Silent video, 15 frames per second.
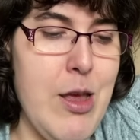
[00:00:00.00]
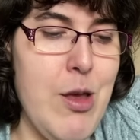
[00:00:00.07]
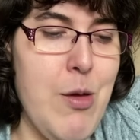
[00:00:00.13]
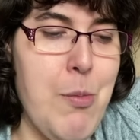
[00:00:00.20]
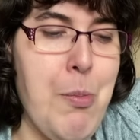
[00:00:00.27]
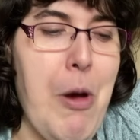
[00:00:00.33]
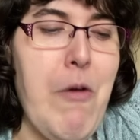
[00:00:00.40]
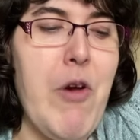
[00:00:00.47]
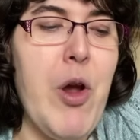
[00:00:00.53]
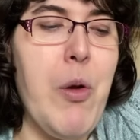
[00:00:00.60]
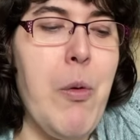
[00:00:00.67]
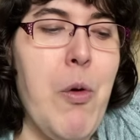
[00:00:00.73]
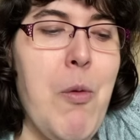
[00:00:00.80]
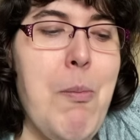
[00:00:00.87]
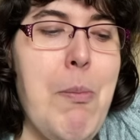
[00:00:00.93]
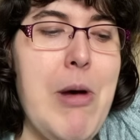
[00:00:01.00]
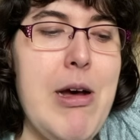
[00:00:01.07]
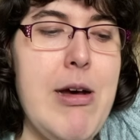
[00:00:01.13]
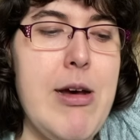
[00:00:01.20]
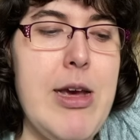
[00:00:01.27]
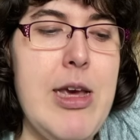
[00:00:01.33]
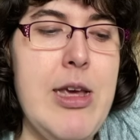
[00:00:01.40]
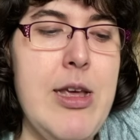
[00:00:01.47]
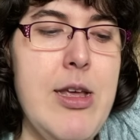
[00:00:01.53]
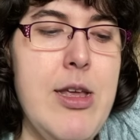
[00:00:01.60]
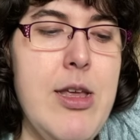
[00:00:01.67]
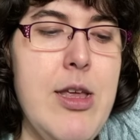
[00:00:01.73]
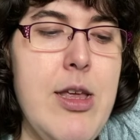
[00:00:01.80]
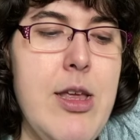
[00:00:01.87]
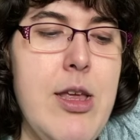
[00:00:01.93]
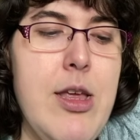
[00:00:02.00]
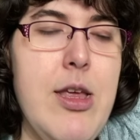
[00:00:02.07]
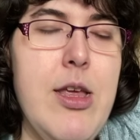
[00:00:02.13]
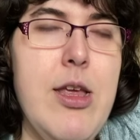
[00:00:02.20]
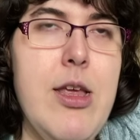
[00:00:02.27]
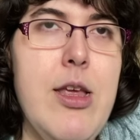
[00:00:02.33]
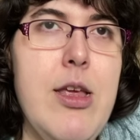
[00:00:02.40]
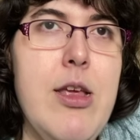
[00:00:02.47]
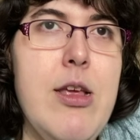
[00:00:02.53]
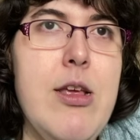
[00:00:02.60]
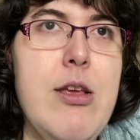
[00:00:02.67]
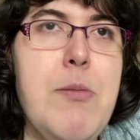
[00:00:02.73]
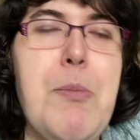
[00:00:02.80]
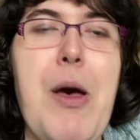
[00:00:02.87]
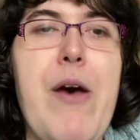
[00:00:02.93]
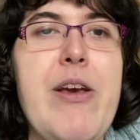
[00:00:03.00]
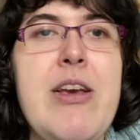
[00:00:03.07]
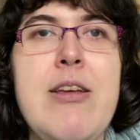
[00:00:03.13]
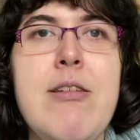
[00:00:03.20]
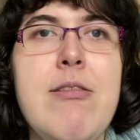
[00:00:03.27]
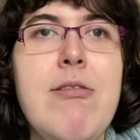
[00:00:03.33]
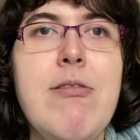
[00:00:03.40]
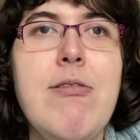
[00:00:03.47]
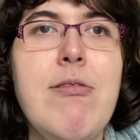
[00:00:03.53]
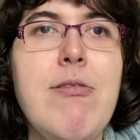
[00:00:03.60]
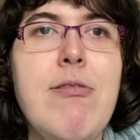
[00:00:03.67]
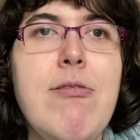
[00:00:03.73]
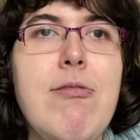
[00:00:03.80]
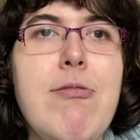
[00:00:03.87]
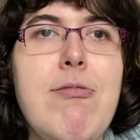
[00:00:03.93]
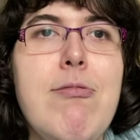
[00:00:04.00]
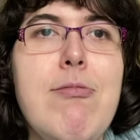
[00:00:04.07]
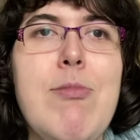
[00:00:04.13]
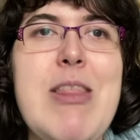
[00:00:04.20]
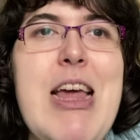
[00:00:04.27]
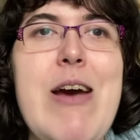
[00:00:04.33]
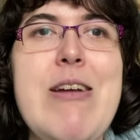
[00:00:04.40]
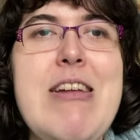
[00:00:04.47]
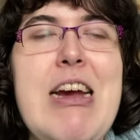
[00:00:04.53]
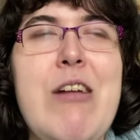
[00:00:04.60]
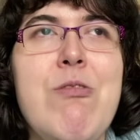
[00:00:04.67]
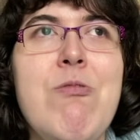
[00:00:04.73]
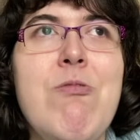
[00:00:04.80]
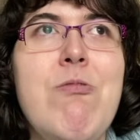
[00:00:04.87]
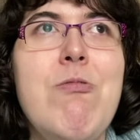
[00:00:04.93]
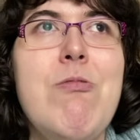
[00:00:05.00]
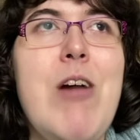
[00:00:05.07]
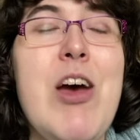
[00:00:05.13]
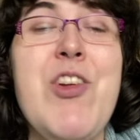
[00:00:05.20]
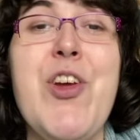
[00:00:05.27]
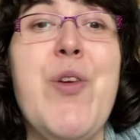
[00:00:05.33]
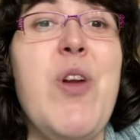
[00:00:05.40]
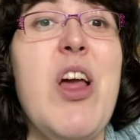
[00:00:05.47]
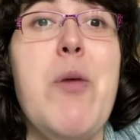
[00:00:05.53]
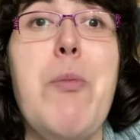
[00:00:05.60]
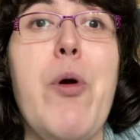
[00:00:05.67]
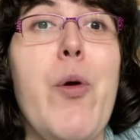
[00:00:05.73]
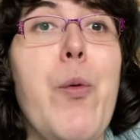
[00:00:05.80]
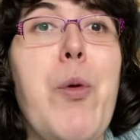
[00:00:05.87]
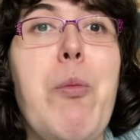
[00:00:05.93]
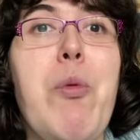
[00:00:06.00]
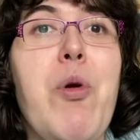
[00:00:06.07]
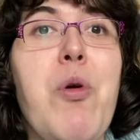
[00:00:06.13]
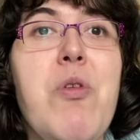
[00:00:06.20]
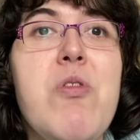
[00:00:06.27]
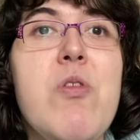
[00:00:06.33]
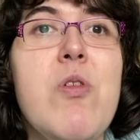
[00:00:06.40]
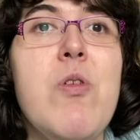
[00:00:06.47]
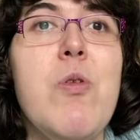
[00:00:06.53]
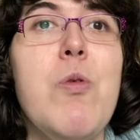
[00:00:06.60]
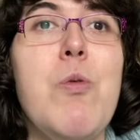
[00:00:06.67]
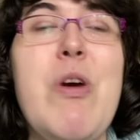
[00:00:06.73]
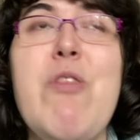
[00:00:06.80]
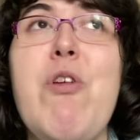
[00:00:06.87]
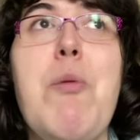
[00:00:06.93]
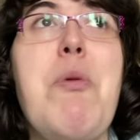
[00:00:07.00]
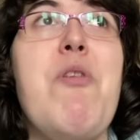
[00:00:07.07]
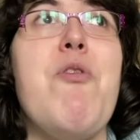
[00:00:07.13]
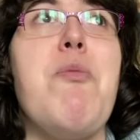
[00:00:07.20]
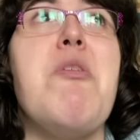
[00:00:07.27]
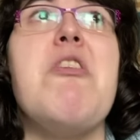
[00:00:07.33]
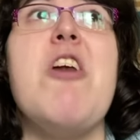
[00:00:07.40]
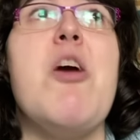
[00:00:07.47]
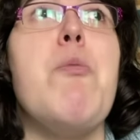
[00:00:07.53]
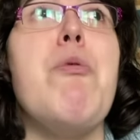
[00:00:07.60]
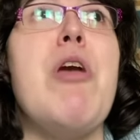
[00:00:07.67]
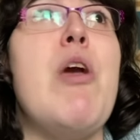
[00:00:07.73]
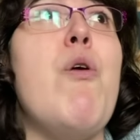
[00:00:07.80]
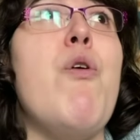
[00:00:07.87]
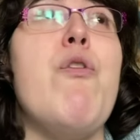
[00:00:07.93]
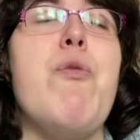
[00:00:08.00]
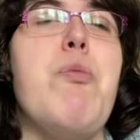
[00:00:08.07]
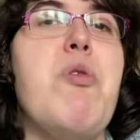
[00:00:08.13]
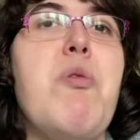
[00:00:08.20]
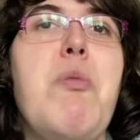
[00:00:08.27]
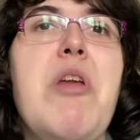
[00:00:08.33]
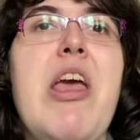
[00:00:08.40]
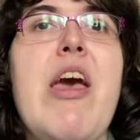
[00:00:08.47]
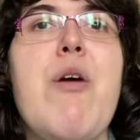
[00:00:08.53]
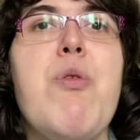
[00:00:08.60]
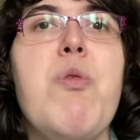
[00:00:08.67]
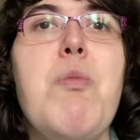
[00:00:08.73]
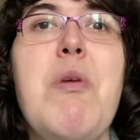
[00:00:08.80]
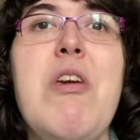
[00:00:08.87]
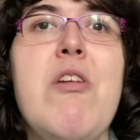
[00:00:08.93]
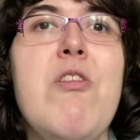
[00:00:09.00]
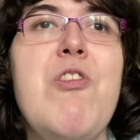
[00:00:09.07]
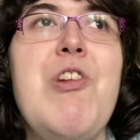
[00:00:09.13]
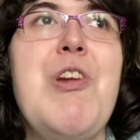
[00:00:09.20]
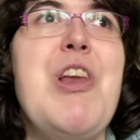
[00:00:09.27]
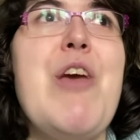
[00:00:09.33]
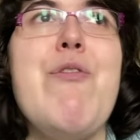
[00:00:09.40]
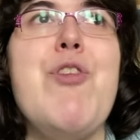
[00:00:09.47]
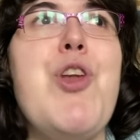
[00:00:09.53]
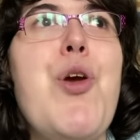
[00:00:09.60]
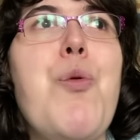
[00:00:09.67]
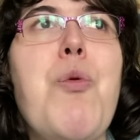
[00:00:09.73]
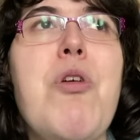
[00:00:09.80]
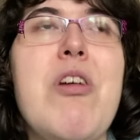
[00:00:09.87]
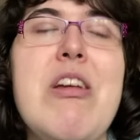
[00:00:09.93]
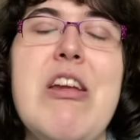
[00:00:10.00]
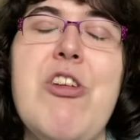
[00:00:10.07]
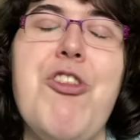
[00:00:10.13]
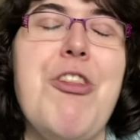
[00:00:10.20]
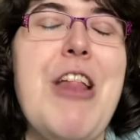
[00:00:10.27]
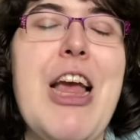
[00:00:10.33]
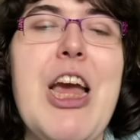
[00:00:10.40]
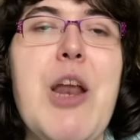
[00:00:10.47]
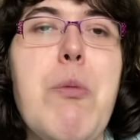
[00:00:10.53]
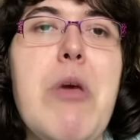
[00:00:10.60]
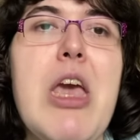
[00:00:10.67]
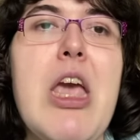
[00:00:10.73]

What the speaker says: Borrow or buy? Buy, without doubt. I don't like borrowing books, whether it be from the library or from somebody else, because you never know what condition they're going to be